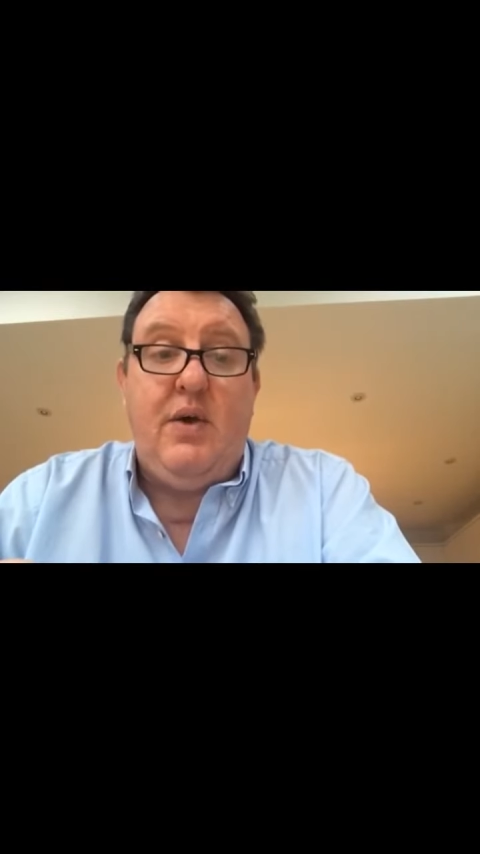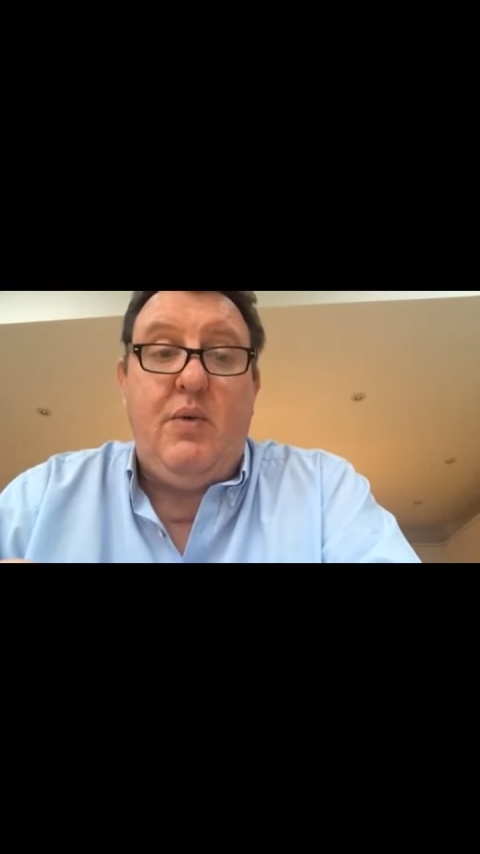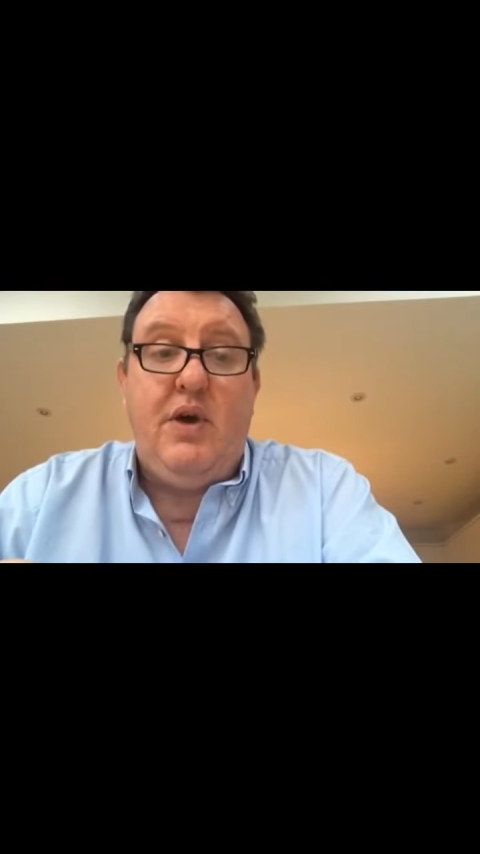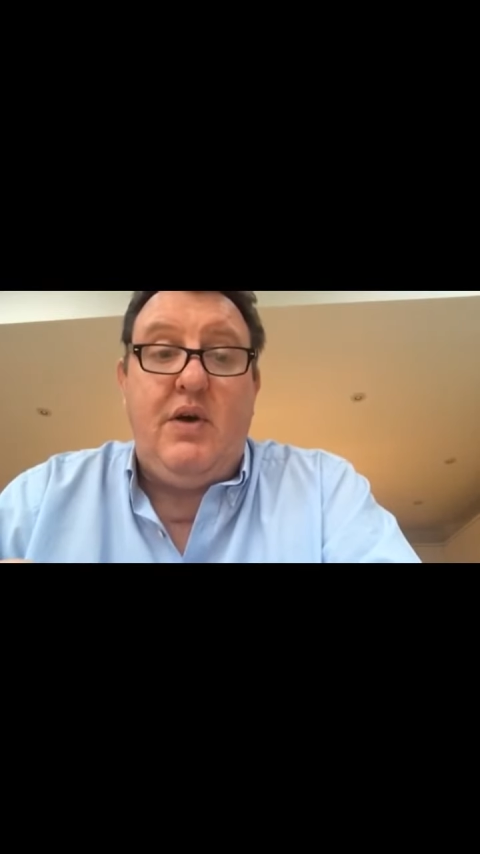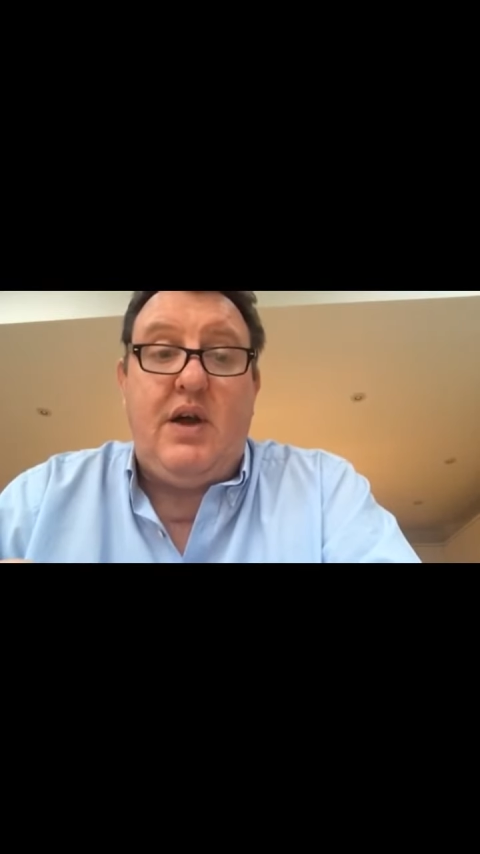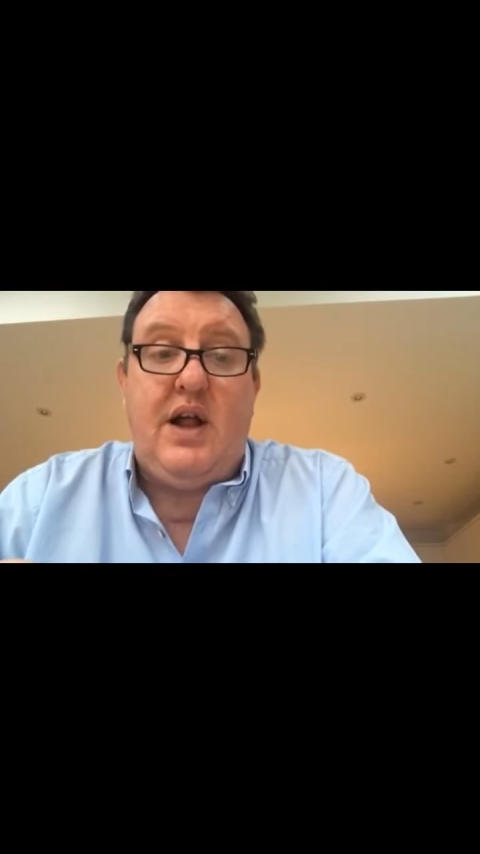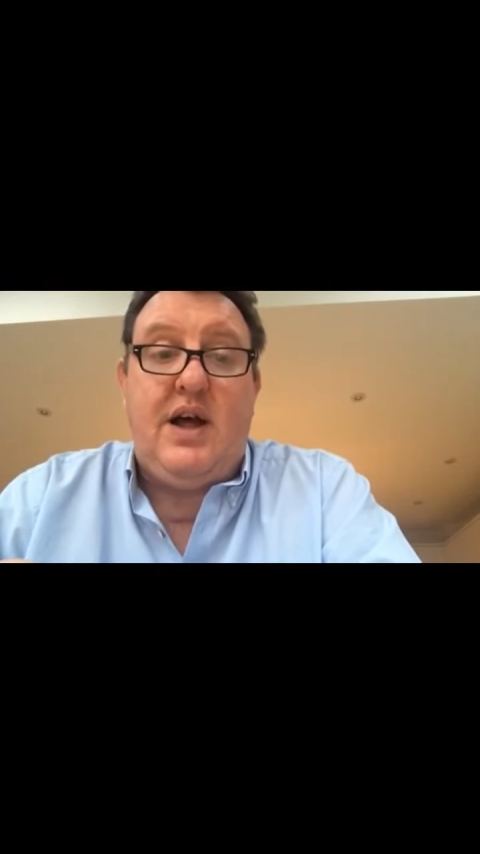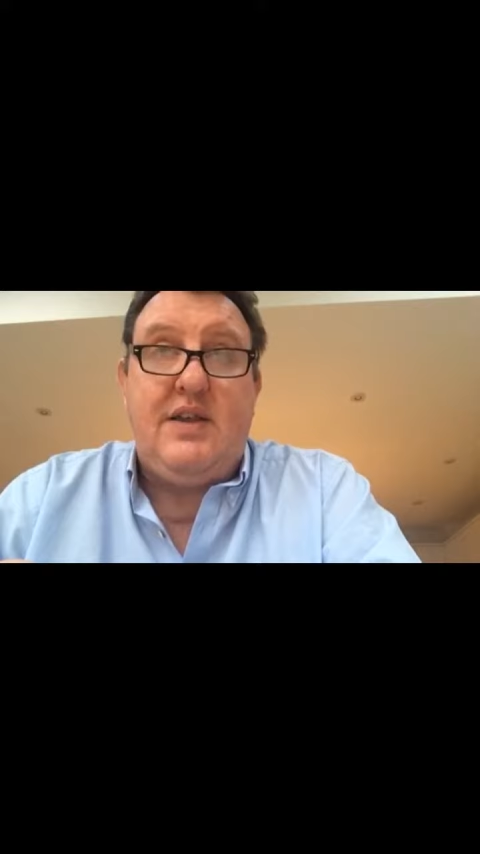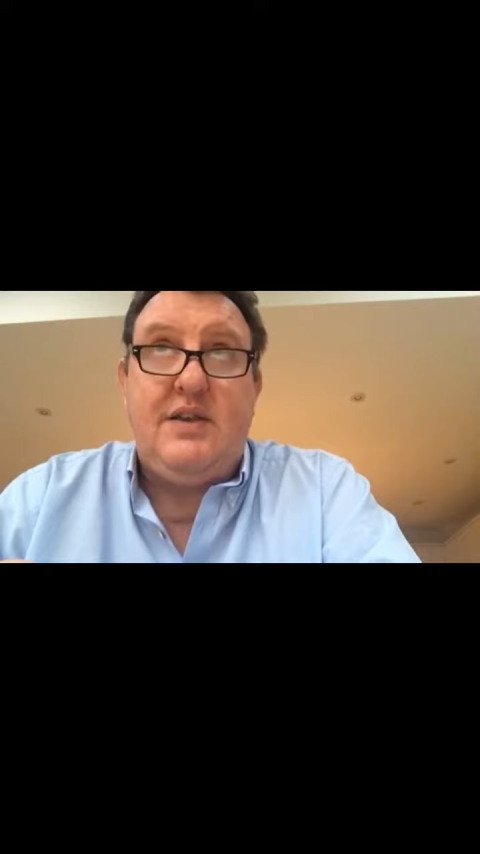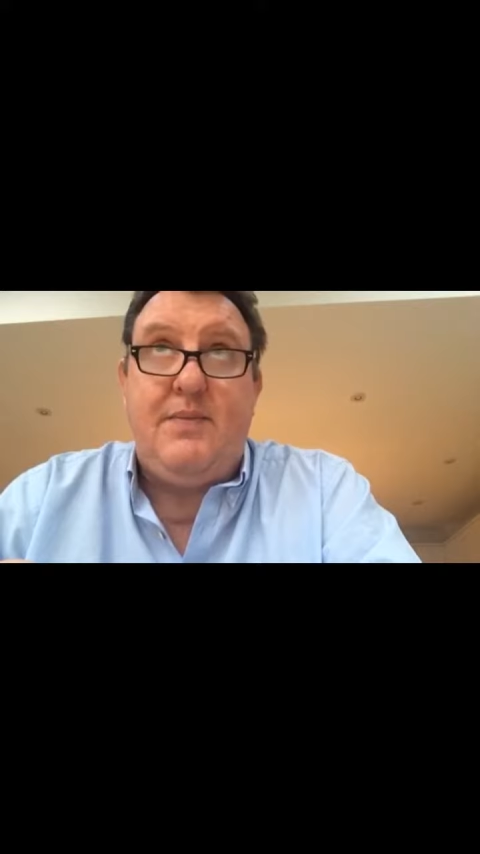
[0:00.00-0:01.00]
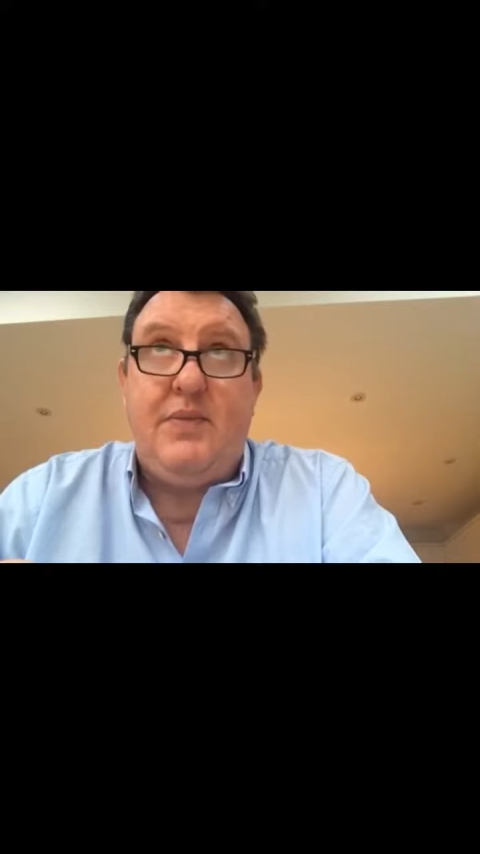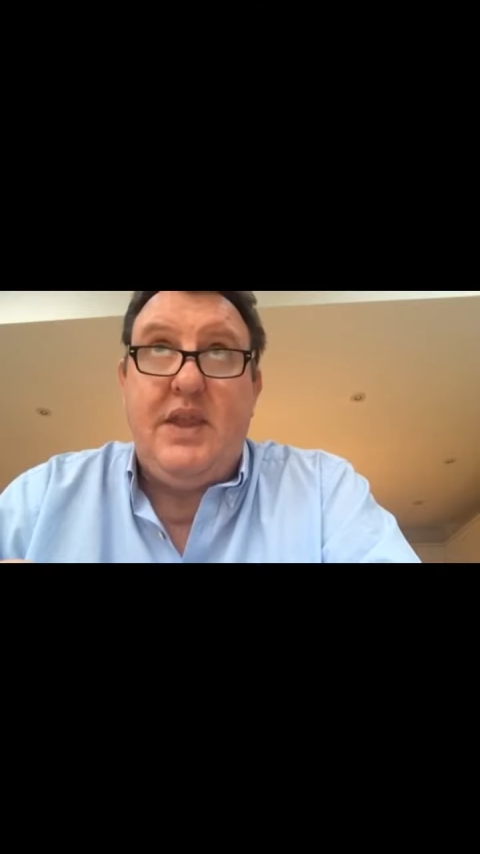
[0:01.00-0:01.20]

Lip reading: world class.